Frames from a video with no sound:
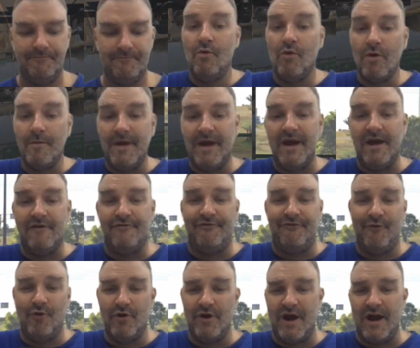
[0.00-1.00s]
We're meeting
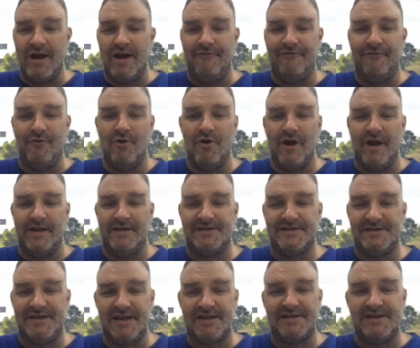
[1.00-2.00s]
494 and
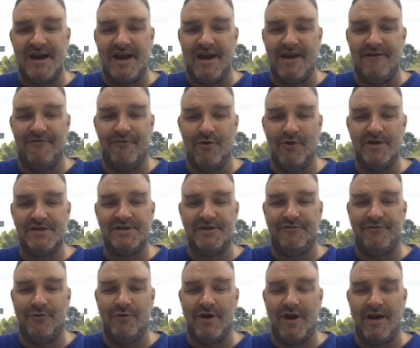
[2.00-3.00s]
694, so
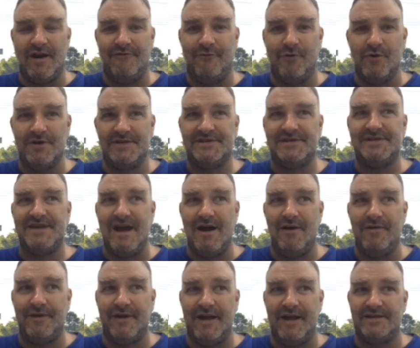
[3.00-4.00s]
494
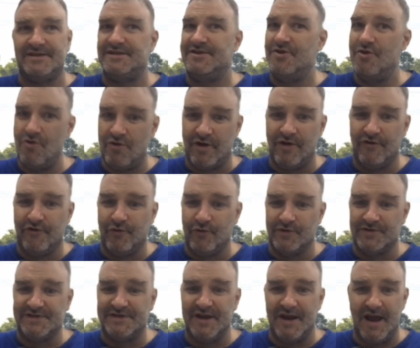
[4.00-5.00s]
south gets no
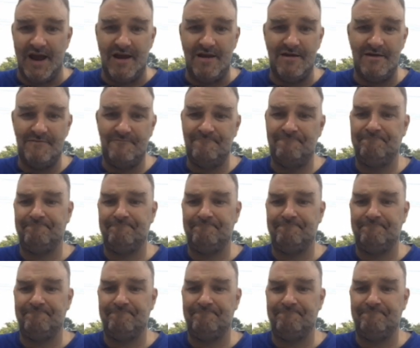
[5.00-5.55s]
control city.